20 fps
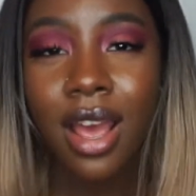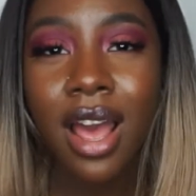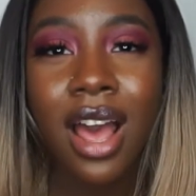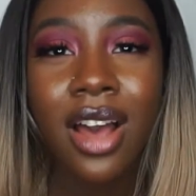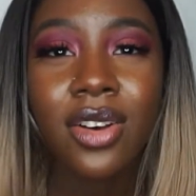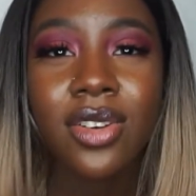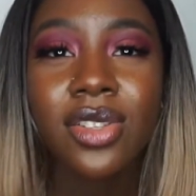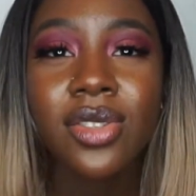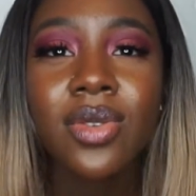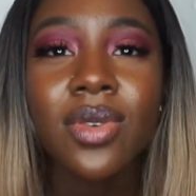
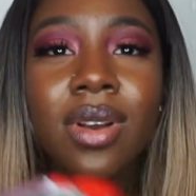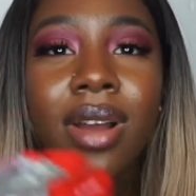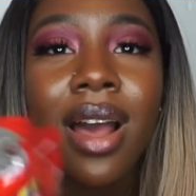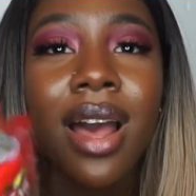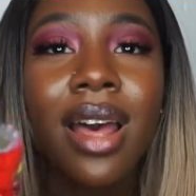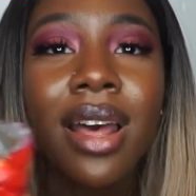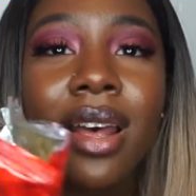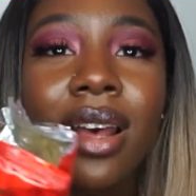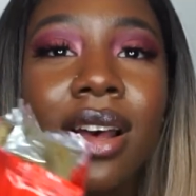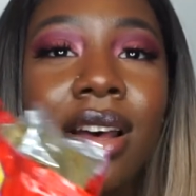I also
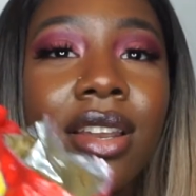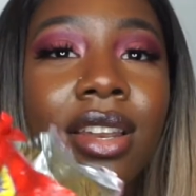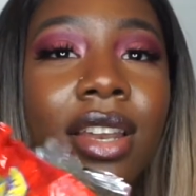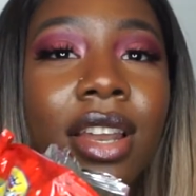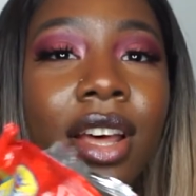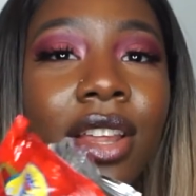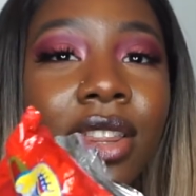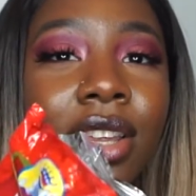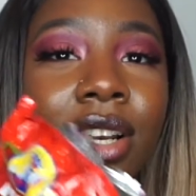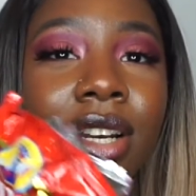got
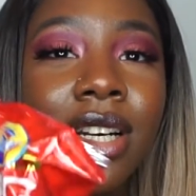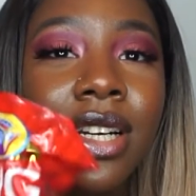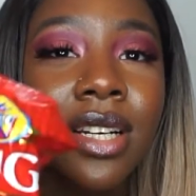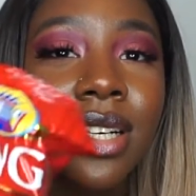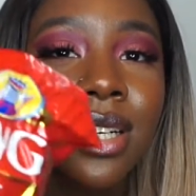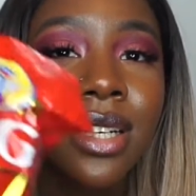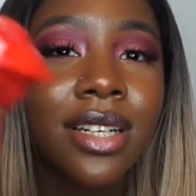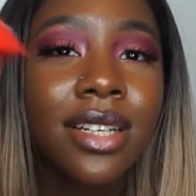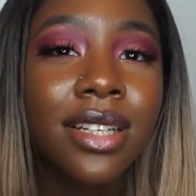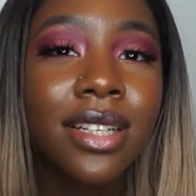another
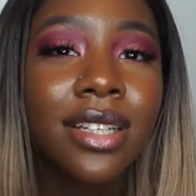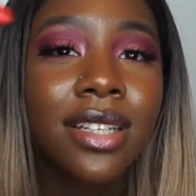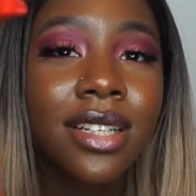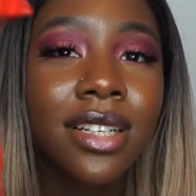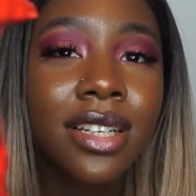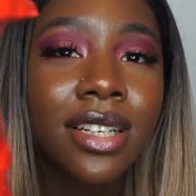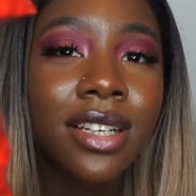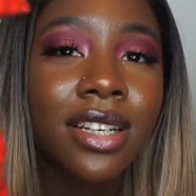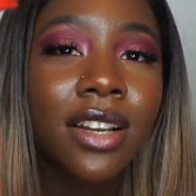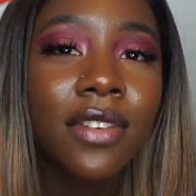
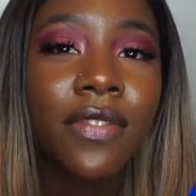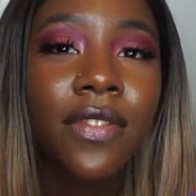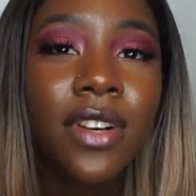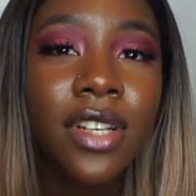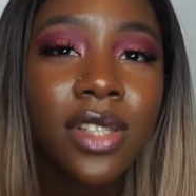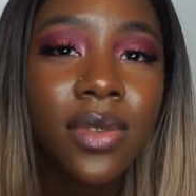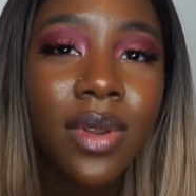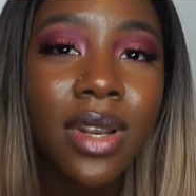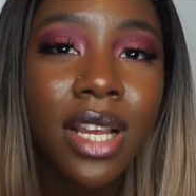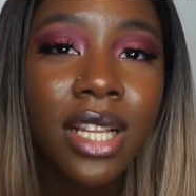the
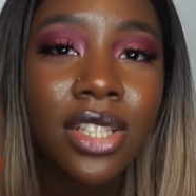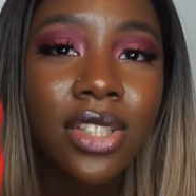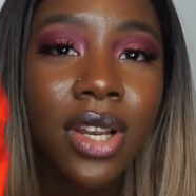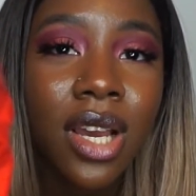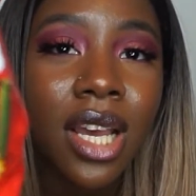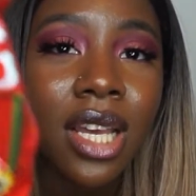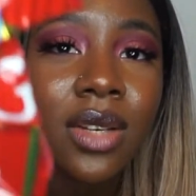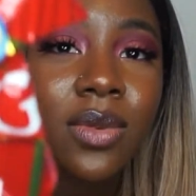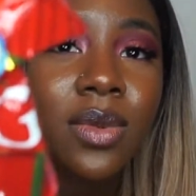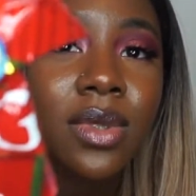first one I
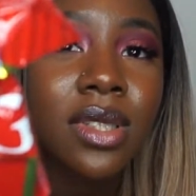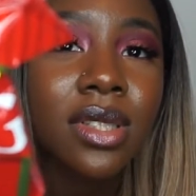tried